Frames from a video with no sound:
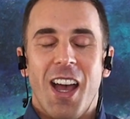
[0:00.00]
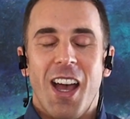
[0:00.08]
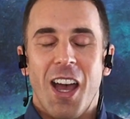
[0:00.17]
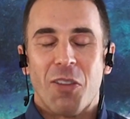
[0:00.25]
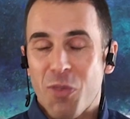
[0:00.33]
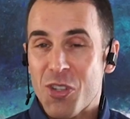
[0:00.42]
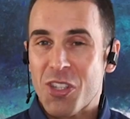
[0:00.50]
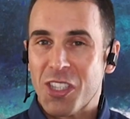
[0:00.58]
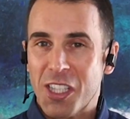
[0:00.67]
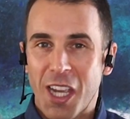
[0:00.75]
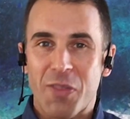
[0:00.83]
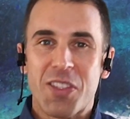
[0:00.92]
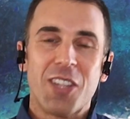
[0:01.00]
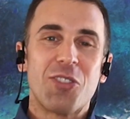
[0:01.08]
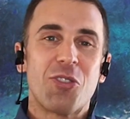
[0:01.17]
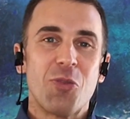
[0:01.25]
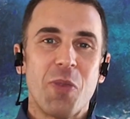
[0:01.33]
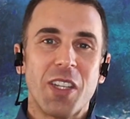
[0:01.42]
Unfortunately, I've seen
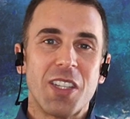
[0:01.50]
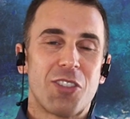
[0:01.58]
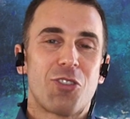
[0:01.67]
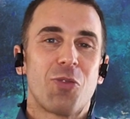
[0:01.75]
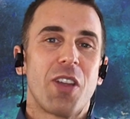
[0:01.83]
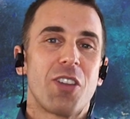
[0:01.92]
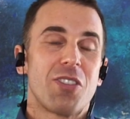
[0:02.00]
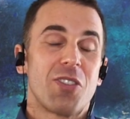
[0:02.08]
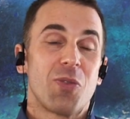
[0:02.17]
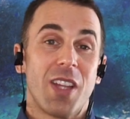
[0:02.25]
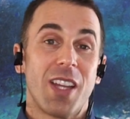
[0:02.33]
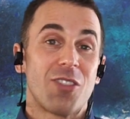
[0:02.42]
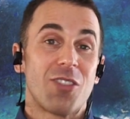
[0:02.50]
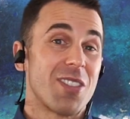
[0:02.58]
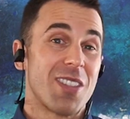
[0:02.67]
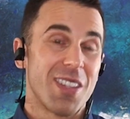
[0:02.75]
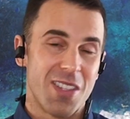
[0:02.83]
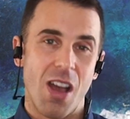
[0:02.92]
too many situations where that just
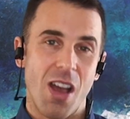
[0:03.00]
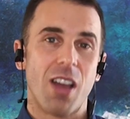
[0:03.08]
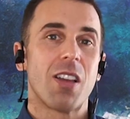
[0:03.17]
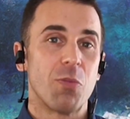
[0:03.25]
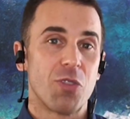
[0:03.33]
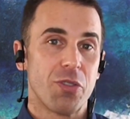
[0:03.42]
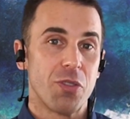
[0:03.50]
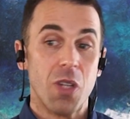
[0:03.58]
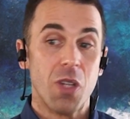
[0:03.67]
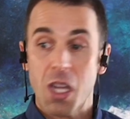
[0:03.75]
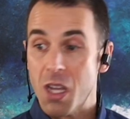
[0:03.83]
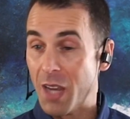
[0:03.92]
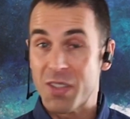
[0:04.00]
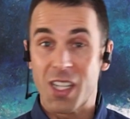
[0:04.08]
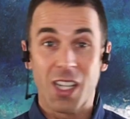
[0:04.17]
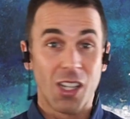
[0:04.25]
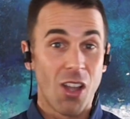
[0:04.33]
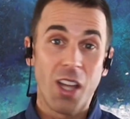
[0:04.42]
does not come true. I've seen
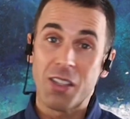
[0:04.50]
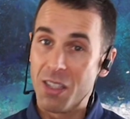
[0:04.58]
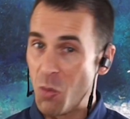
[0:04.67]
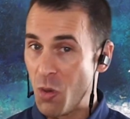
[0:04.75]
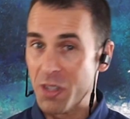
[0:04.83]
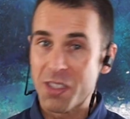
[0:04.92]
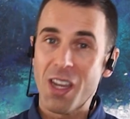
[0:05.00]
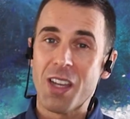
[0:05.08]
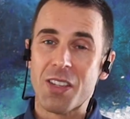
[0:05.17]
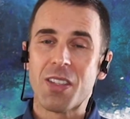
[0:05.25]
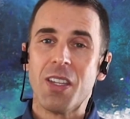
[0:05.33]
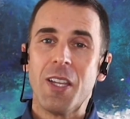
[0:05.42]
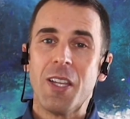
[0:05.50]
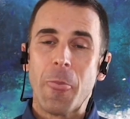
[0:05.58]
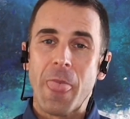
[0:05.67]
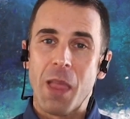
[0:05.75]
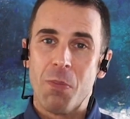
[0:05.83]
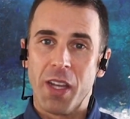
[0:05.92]
a lot where it does,
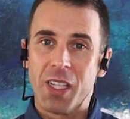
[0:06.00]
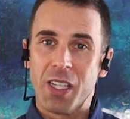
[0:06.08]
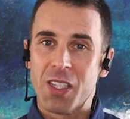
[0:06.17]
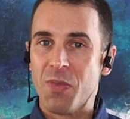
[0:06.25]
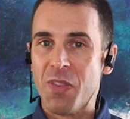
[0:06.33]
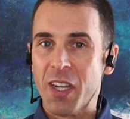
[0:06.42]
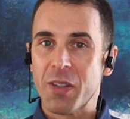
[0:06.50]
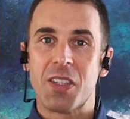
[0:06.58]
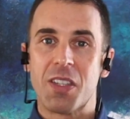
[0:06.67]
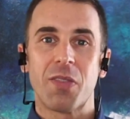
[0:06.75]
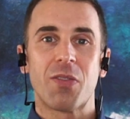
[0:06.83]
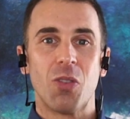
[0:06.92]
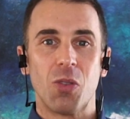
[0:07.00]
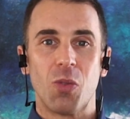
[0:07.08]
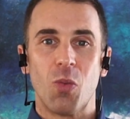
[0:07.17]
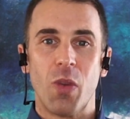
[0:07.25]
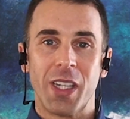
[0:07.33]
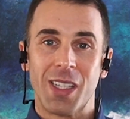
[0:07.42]
but it's very difficult
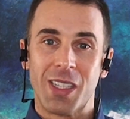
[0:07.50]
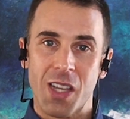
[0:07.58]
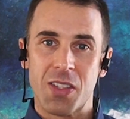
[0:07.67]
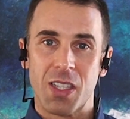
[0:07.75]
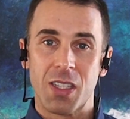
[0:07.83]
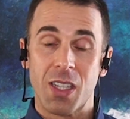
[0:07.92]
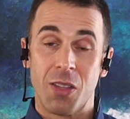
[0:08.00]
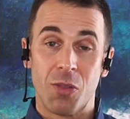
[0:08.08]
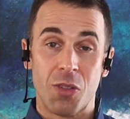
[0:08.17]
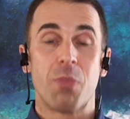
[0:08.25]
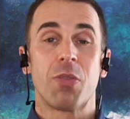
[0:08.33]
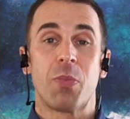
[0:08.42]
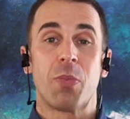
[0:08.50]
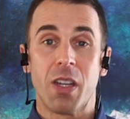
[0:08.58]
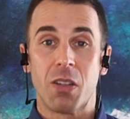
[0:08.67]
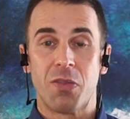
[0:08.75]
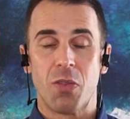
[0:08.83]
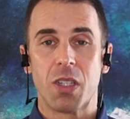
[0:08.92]
when it doesn't and they're not
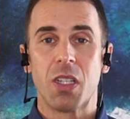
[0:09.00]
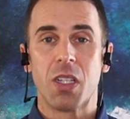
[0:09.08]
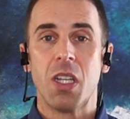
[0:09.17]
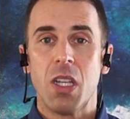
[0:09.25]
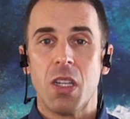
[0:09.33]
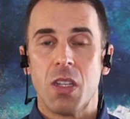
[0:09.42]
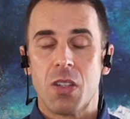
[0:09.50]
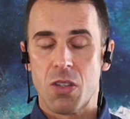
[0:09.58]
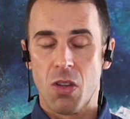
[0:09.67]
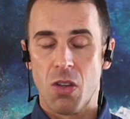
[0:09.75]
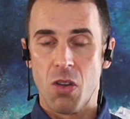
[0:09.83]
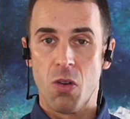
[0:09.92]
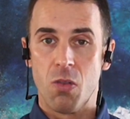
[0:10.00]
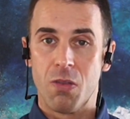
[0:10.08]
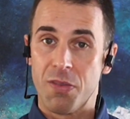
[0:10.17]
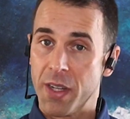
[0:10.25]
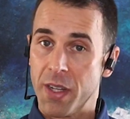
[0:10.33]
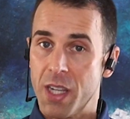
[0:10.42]
prepared for it. So
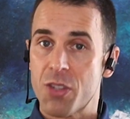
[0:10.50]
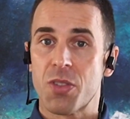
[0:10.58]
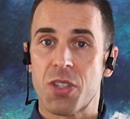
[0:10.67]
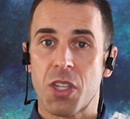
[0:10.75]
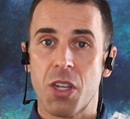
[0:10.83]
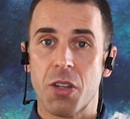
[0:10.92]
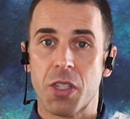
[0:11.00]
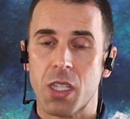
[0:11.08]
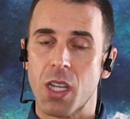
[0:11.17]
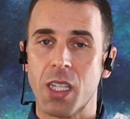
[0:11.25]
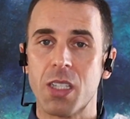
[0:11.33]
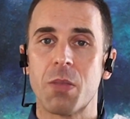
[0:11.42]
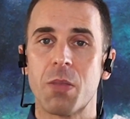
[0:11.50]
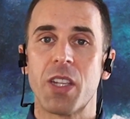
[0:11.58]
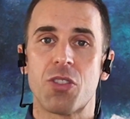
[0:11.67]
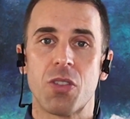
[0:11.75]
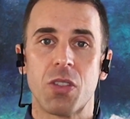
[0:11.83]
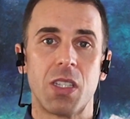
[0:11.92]
financial security, I need to make
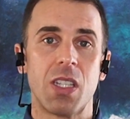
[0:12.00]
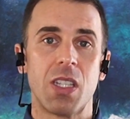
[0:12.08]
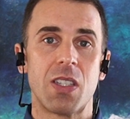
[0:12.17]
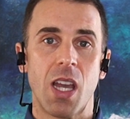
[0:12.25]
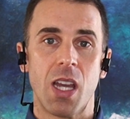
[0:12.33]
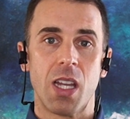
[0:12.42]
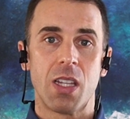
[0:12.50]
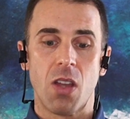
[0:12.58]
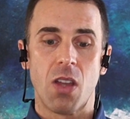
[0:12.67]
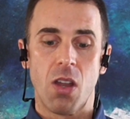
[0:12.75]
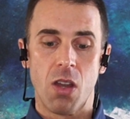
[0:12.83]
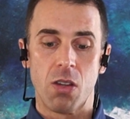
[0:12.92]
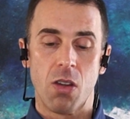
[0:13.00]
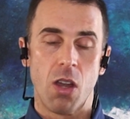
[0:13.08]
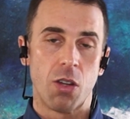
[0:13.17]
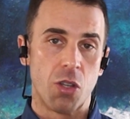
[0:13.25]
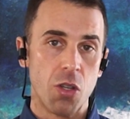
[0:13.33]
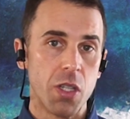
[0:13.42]
sure that these guys are
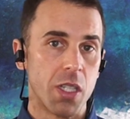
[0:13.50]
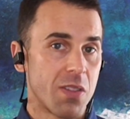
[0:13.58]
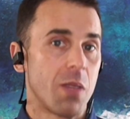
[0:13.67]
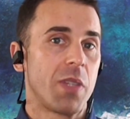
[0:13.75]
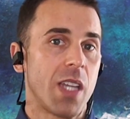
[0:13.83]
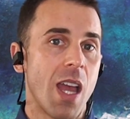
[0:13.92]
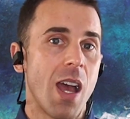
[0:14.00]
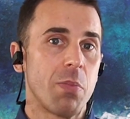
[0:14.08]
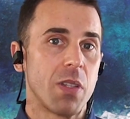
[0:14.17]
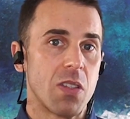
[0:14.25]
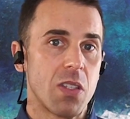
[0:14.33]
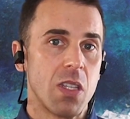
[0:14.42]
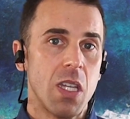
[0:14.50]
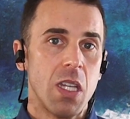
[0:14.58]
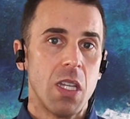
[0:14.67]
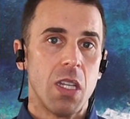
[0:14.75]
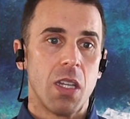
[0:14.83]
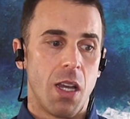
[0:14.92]
good if something happens.
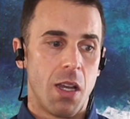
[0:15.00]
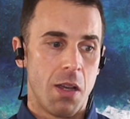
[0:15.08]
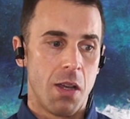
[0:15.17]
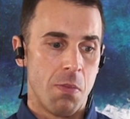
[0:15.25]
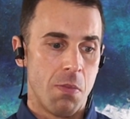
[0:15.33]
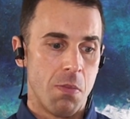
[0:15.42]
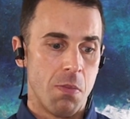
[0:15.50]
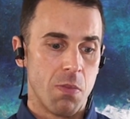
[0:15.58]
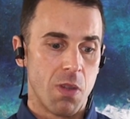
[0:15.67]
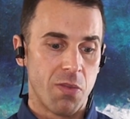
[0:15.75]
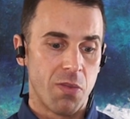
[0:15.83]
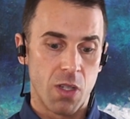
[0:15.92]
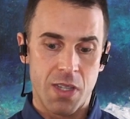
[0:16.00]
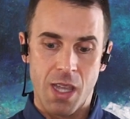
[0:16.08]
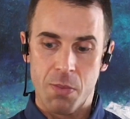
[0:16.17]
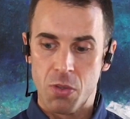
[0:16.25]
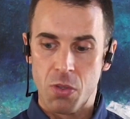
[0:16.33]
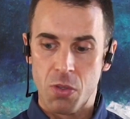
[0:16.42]
For
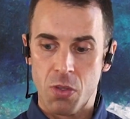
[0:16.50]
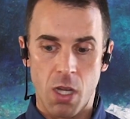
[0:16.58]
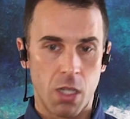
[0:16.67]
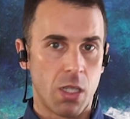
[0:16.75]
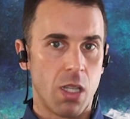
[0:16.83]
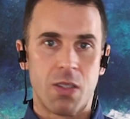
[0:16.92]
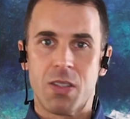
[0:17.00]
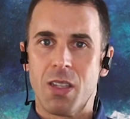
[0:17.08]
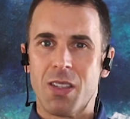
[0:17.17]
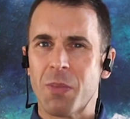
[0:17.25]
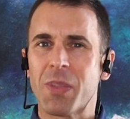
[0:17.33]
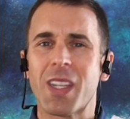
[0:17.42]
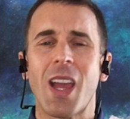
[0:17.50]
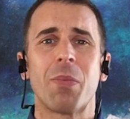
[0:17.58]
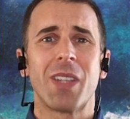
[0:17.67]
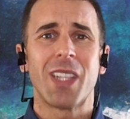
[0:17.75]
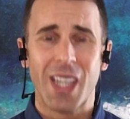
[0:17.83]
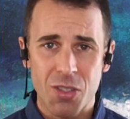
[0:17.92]
example, something
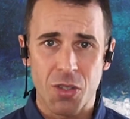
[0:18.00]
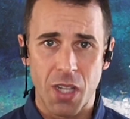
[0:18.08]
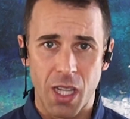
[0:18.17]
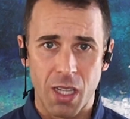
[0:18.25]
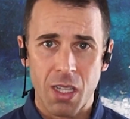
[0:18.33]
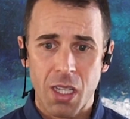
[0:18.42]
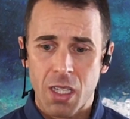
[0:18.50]
happened yesterday.